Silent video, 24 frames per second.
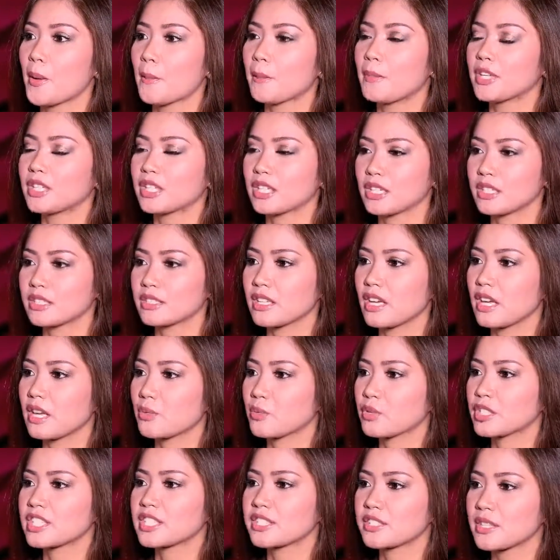because it
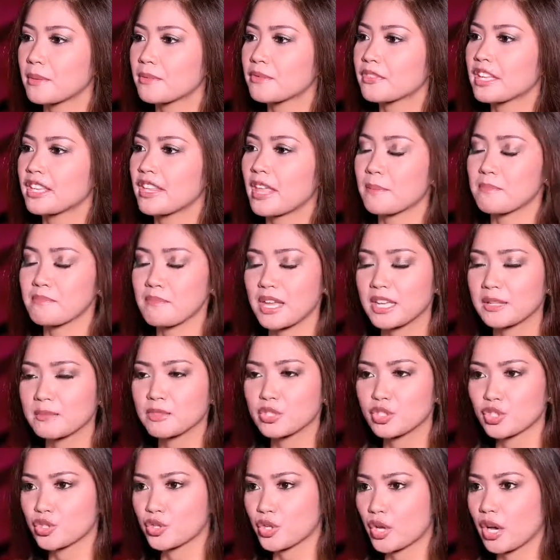was something that made me
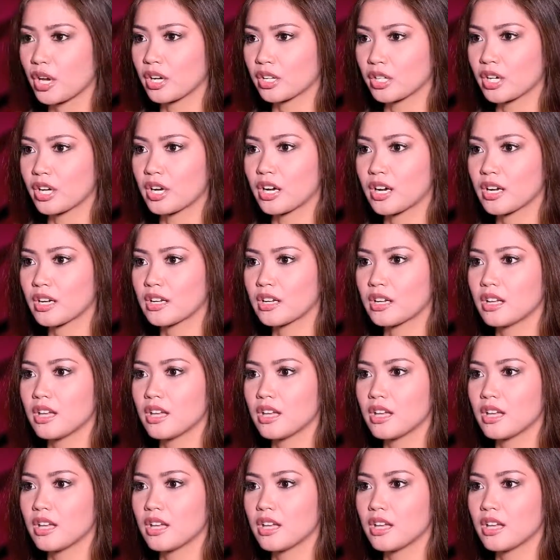stronger,